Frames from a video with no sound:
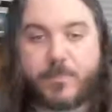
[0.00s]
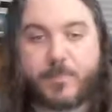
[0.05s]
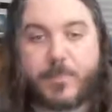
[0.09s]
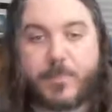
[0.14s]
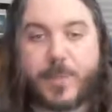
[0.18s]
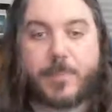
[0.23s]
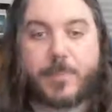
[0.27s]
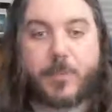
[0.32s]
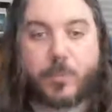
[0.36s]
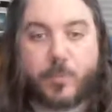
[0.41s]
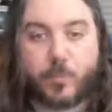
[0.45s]

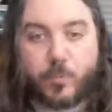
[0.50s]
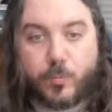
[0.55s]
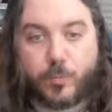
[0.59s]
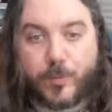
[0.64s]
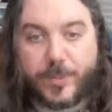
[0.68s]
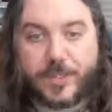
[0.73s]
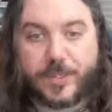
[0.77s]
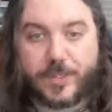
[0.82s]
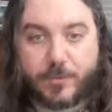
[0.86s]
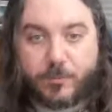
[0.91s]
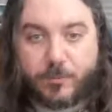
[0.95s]
people
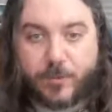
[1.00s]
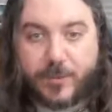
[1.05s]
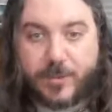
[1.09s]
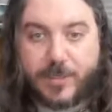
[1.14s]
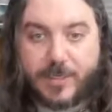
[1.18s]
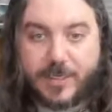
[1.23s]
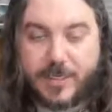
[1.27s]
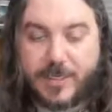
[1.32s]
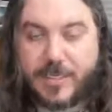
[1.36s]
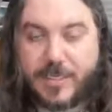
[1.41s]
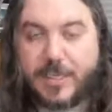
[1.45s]
really,
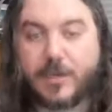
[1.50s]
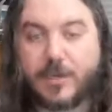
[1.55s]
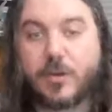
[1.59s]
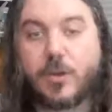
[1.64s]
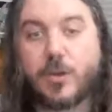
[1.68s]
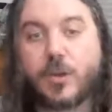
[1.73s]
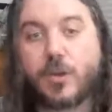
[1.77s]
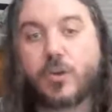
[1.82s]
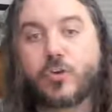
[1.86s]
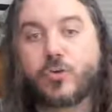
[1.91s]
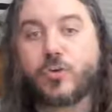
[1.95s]
really need
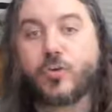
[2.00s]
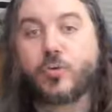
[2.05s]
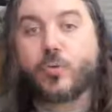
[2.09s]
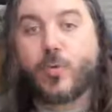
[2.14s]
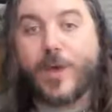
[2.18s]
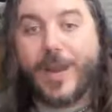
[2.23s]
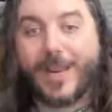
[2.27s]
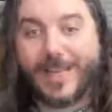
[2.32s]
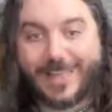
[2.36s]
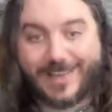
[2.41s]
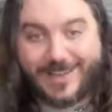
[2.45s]
to
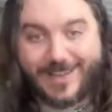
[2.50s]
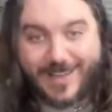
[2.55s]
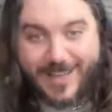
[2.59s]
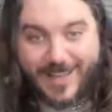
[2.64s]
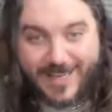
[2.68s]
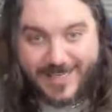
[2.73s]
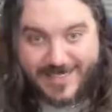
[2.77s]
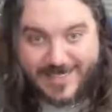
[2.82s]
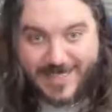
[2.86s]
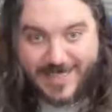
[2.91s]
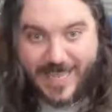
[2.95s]

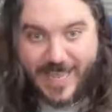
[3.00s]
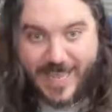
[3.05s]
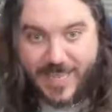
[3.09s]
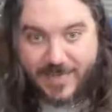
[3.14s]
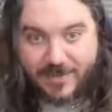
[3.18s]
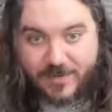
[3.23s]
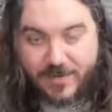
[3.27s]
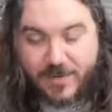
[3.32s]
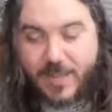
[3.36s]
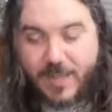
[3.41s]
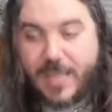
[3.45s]
recognize
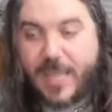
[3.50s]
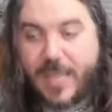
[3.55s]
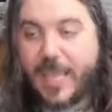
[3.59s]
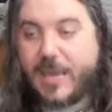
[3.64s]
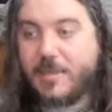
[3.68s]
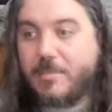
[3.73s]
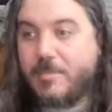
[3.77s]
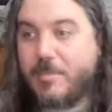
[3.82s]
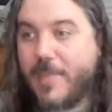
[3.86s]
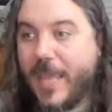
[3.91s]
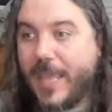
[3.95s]
that
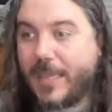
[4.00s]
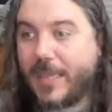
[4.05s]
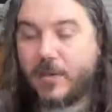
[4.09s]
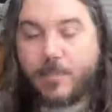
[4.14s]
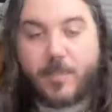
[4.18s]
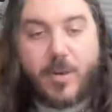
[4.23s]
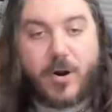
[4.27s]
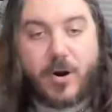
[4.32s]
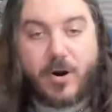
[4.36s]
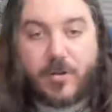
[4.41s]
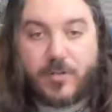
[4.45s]
and make it a
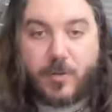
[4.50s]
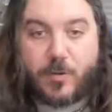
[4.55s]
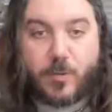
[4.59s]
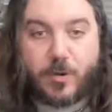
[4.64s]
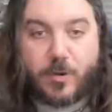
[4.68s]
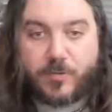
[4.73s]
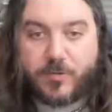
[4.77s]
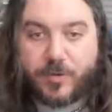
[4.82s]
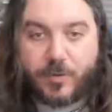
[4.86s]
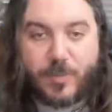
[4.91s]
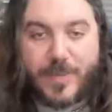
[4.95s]
part of their
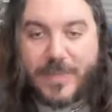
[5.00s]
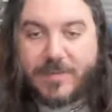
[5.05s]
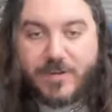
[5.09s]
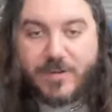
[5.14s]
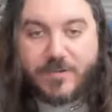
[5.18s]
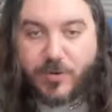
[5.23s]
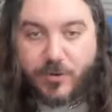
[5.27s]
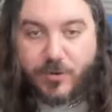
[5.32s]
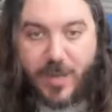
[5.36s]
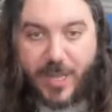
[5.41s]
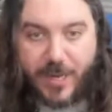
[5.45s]
worldview. Even
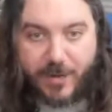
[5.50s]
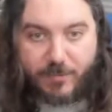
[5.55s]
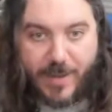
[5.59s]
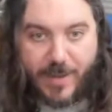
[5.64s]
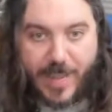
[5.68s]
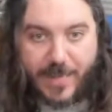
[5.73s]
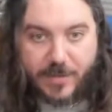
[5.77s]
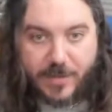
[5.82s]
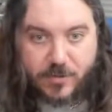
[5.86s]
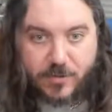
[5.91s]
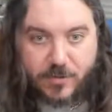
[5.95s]
if you're not a
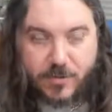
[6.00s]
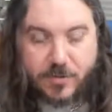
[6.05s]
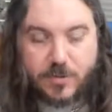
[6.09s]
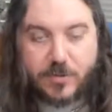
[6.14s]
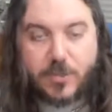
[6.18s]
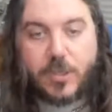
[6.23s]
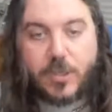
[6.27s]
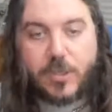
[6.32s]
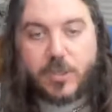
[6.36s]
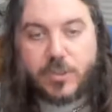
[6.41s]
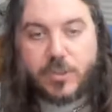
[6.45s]
radical,
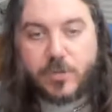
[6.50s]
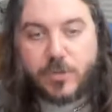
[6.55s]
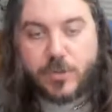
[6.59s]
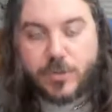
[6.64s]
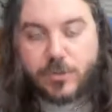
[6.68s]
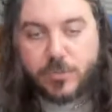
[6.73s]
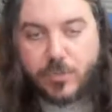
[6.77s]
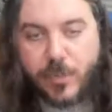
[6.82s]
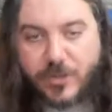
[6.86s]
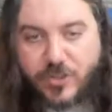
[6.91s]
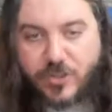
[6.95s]

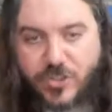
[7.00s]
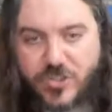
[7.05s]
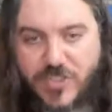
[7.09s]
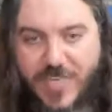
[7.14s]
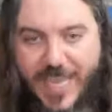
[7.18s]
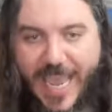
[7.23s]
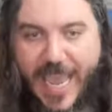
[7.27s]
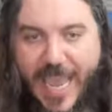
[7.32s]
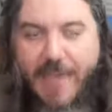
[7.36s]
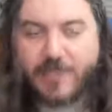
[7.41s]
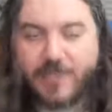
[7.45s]
you just
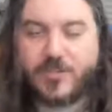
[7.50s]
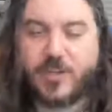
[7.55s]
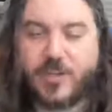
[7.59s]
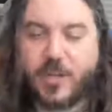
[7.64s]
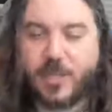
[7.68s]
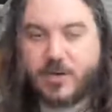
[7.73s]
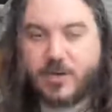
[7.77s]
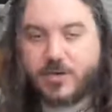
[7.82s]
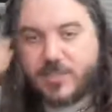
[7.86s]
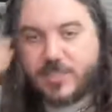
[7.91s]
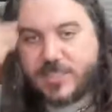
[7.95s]
have to
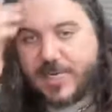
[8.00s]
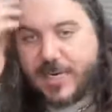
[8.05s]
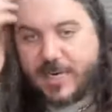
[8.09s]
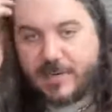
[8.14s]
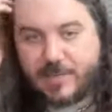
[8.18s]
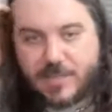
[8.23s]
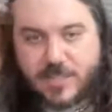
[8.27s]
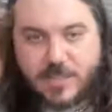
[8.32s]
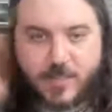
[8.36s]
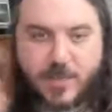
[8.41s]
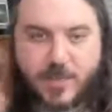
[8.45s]
understand
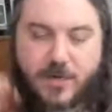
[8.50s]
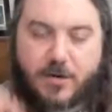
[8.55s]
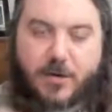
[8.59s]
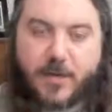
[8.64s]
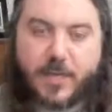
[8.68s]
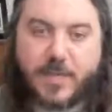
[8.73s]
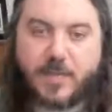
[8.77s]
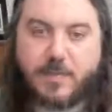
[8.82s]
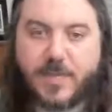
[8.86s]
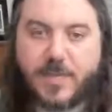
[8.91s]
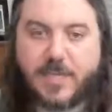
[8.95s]
this
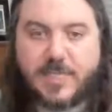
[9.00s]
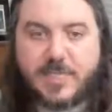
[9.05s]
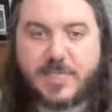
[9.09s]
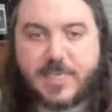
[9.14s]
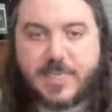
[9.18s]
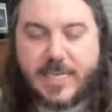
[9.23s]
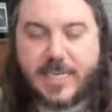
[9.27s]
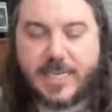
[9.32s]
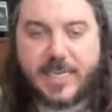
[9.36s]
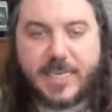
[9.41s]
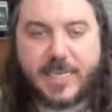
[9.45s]
period,
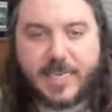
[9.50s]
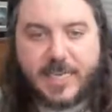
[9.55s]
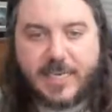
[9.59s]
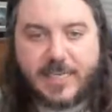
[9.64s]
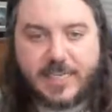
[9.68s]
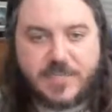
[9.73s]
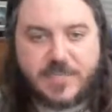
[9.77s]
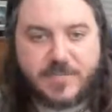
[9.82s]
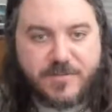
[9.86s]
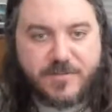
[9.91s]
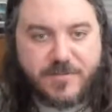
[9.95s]
because it
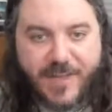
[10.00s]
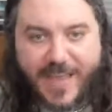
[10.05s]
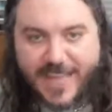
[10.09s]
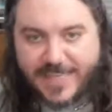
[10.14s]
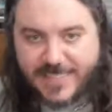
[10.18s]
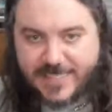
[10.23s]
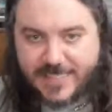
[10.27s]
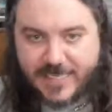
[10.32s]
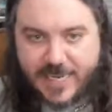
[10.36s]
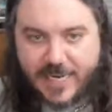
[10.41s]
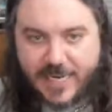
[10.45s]
is
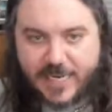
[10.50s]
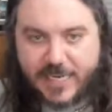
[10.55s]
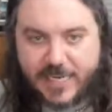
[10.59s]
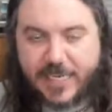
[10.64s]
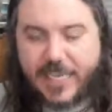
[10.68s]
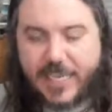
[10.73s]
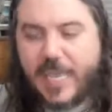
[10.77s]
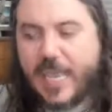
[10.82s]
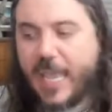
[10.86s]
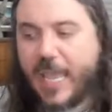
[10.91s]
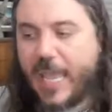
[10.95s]

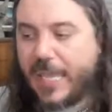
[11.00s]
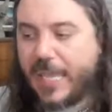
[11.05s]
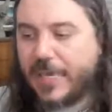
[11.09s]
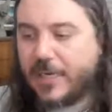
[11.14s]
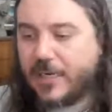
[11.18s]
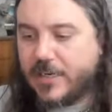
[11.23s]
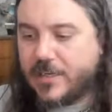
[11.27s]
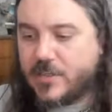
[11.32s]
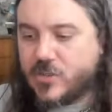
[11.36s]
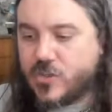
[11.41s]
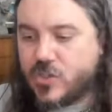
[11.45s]
fascinating and
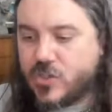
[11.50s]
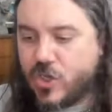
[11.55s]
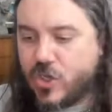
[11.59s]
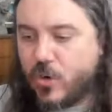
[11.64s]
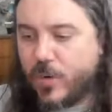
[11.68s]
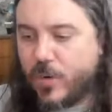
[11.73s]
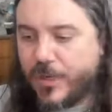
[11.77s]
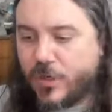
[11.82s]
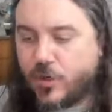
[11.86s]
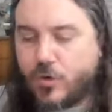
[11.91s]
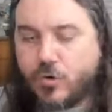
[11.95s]
it is
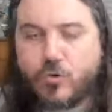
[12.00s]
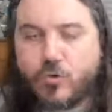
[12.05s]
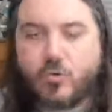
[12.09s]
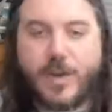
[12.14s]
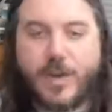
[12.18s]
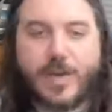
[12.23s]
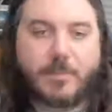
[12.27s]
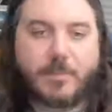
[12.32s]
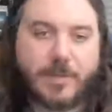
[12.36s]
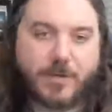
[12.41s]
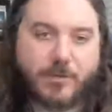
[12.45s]
so
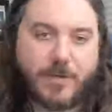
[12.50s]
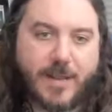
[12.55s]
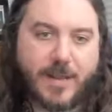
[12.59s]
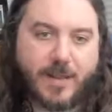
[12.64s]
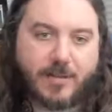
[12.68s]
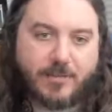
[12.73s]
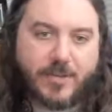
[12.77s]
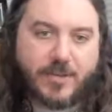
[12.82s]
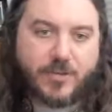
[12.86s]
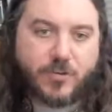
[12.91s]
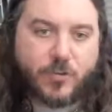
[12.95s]
incredibly
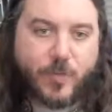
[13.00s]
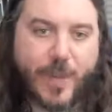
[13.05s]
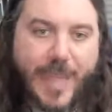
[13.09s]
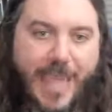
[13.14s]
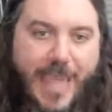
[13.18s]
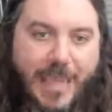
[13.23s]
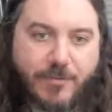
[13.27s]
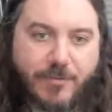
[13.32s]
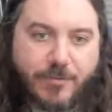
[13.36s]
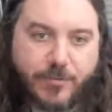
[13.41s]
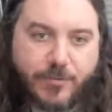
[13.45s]
relevant to
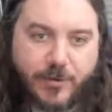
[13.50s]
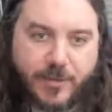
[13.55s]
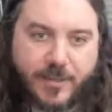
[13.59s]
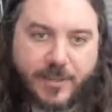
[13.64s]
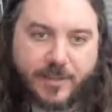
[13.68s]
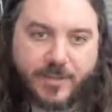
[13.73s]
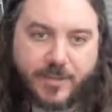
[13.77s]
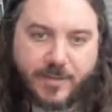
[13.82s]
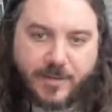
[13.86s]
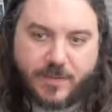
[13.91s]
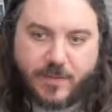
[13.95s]

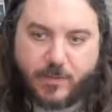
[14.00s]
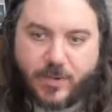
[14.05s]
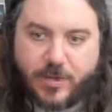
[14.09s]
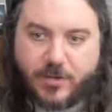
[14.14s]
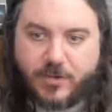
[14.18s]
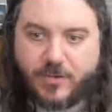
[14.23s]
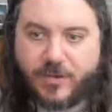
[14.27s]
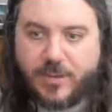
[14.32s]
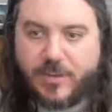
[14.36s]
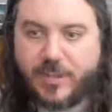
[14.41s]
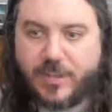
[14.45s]
everything that we
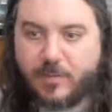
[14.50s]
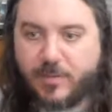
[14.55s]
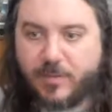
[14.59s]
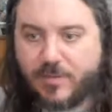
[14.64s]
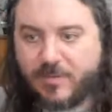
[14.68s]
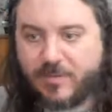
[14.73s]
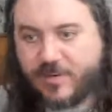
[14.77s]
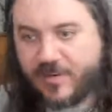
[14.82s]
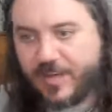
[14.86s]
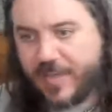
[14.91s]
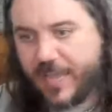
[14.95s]
are dealing
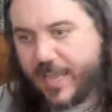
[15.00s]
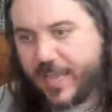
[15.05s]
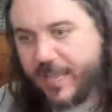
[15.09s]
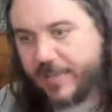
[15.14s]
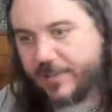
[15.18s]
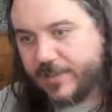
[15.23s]
with today.